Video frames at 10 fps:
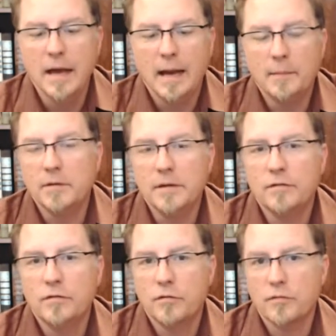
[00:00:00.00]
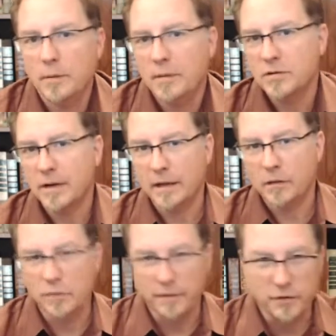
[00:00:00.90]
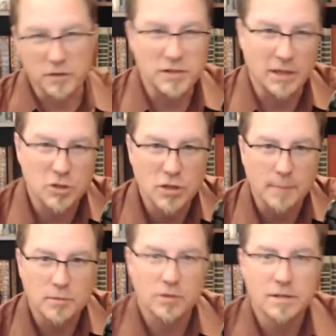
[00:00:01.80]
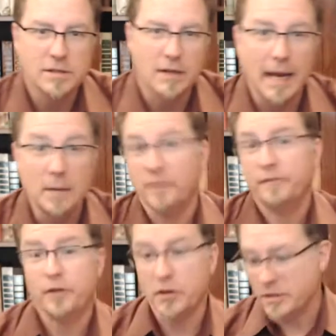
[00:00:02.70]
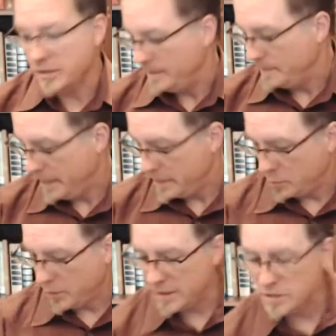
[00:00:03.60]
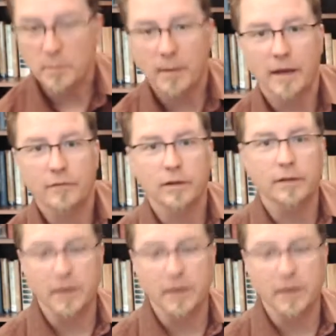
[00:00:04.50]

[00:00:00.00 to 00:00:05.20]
I'm going to read through. I'm going to try to get through the first six chapters tonight. But first, the price we pay for living in a